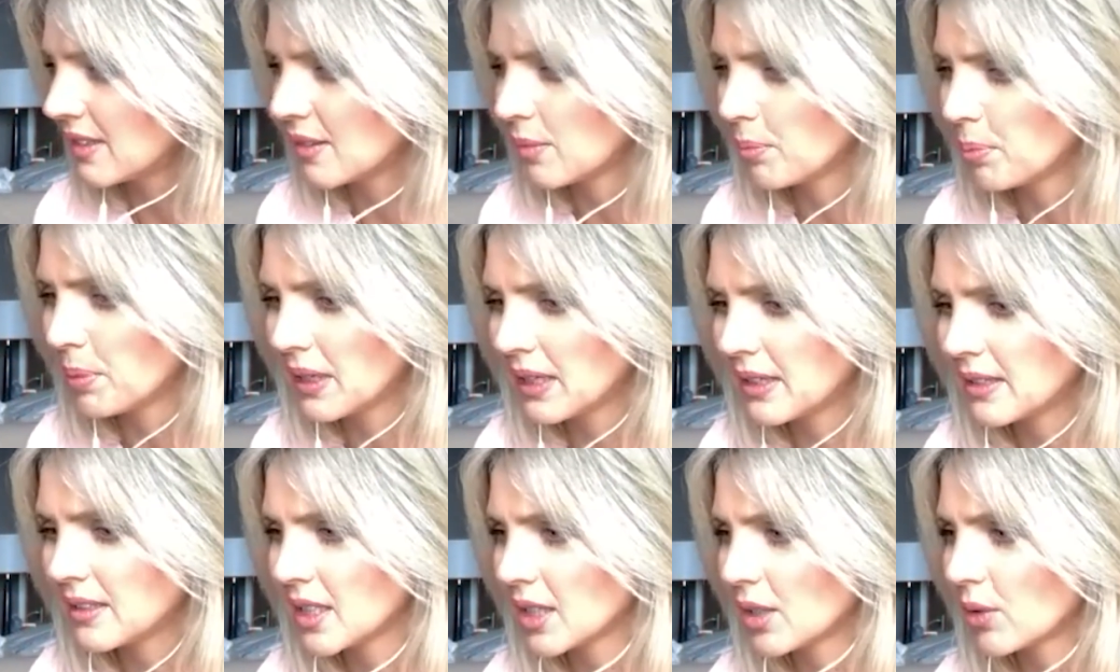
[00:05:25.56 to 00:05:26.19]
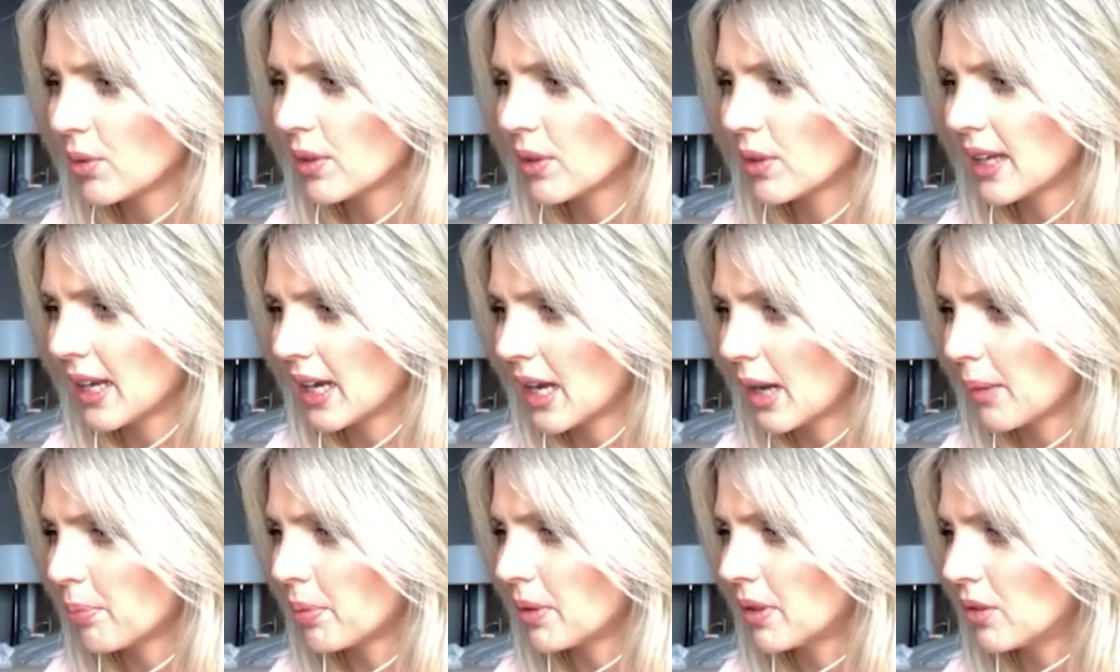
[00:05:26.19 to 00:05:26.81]
a big deal to get
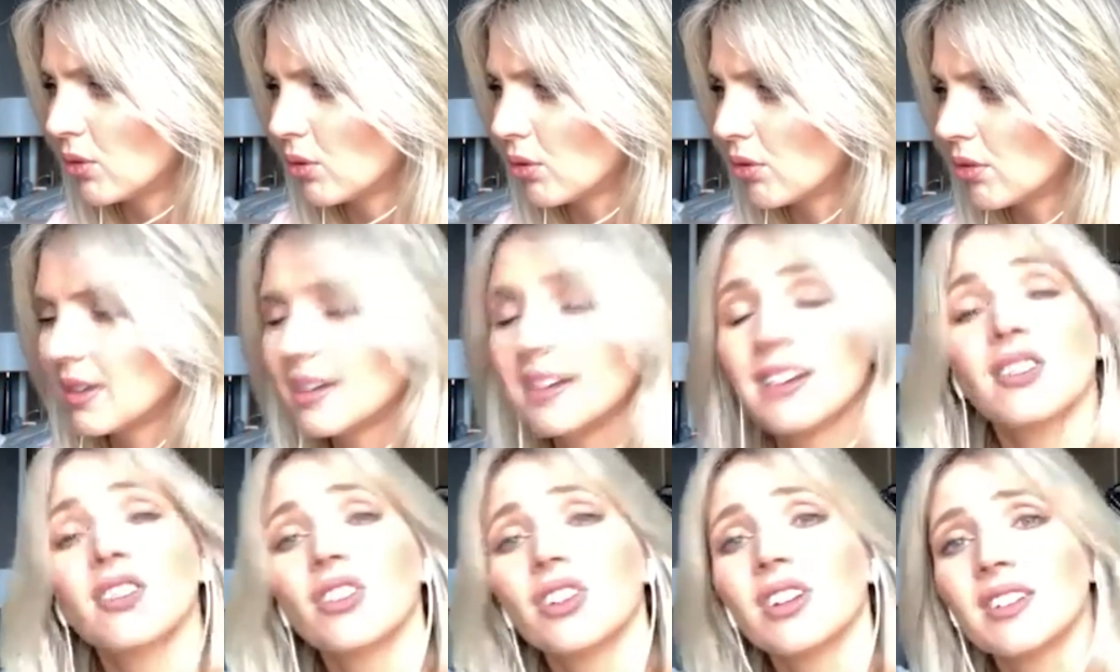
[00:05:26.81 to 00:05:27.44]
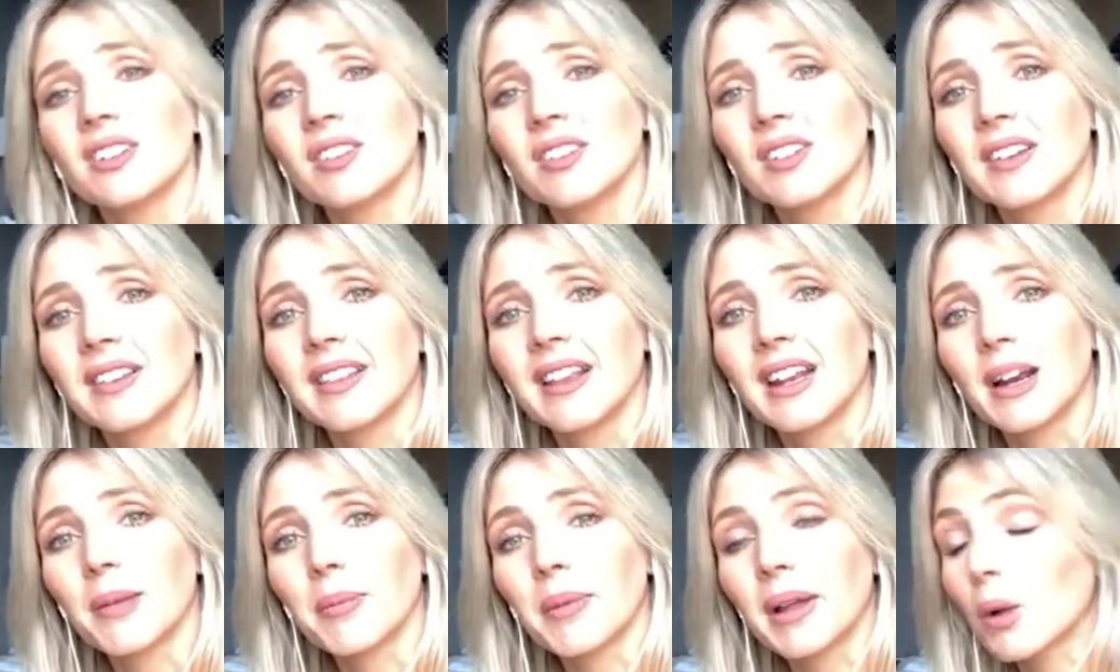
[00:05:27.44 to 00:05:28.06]
up and do the dishes. And
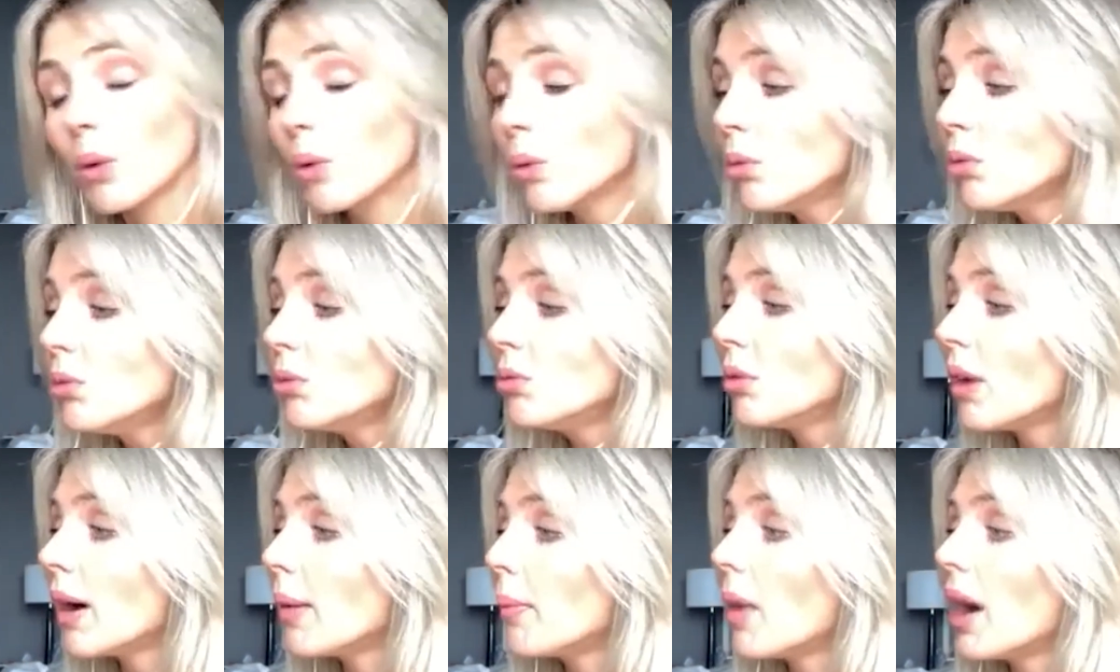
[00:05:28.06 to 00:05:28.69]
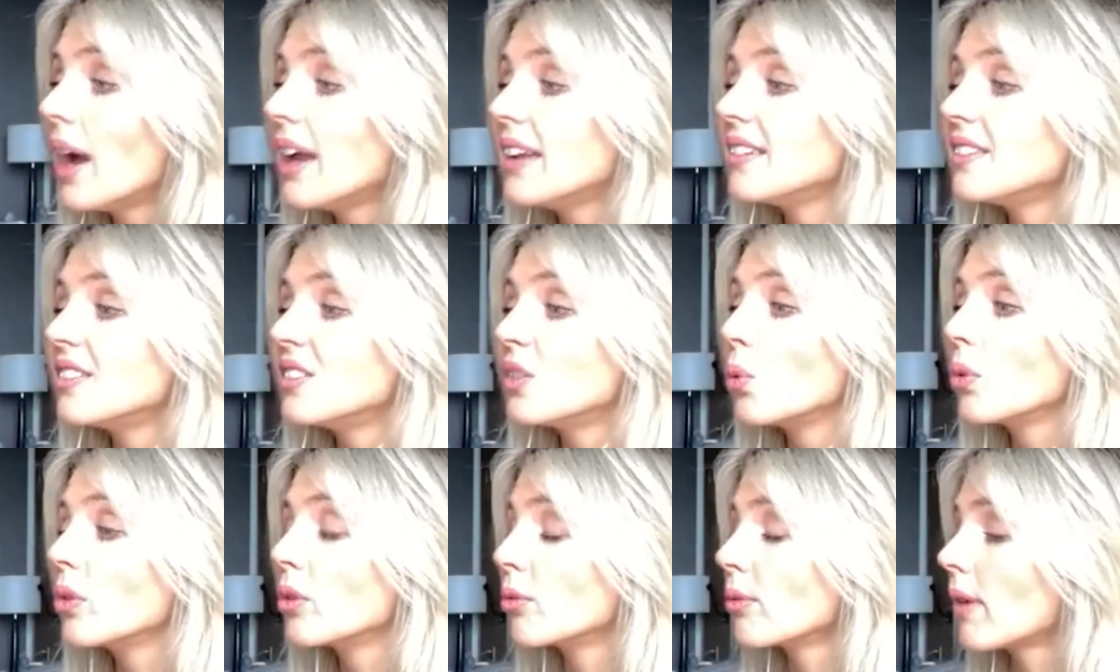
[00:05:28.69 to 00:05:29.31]
then I'm like, oh, I might
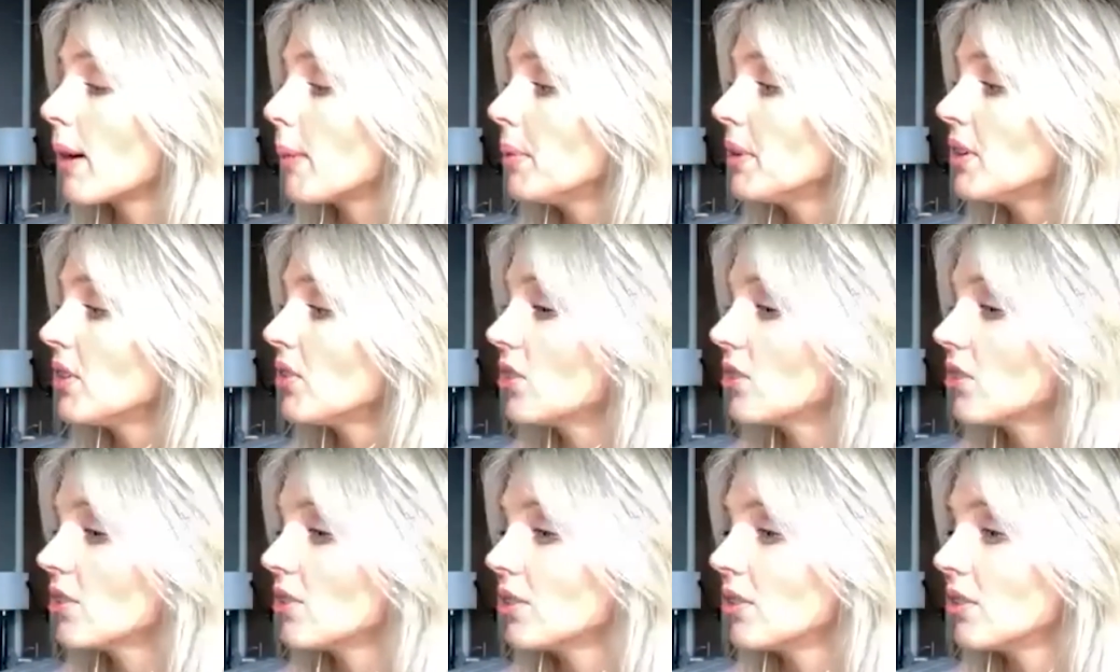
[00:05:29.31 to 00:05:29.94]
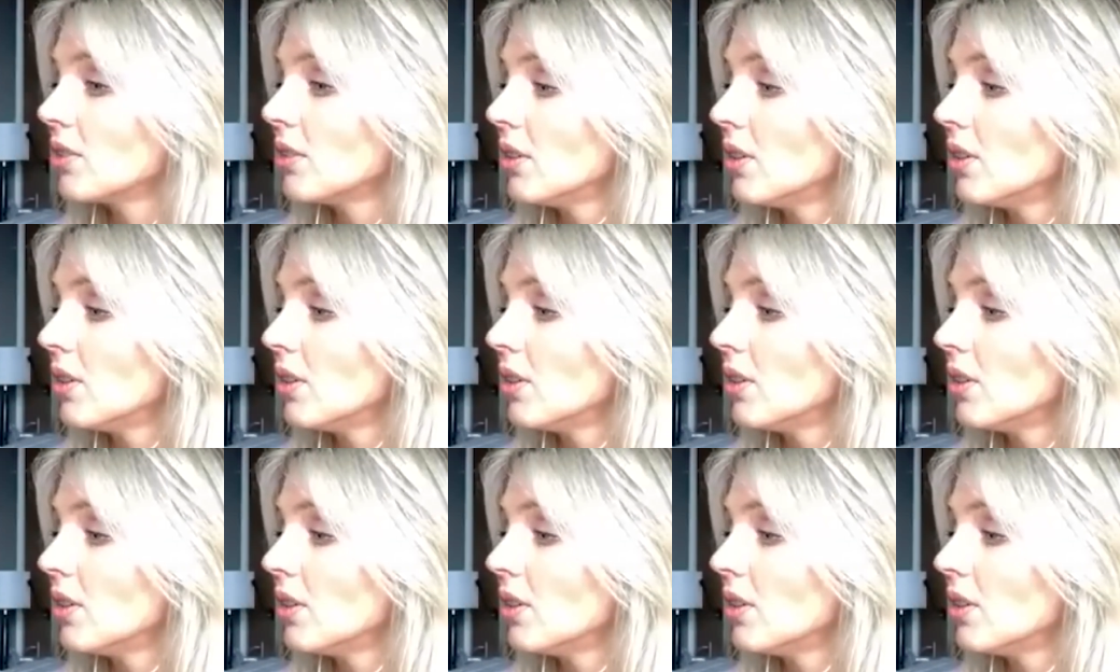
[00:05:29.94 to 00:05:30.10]
sort the rubbish.